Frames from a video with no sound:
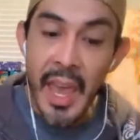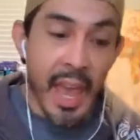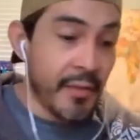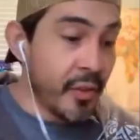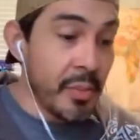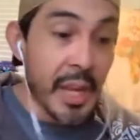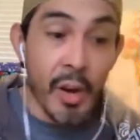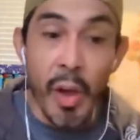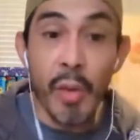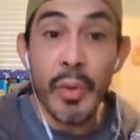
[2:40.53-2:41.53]
And from
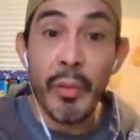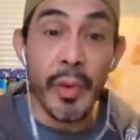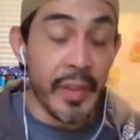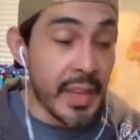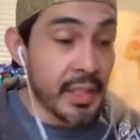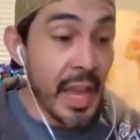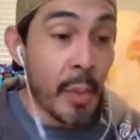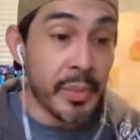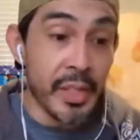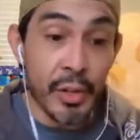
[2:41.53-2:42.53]
there on, we, we he's
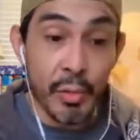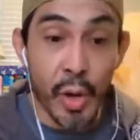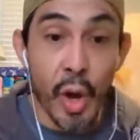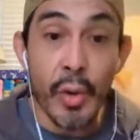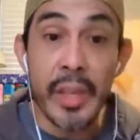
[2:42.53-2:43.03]
helped us grow.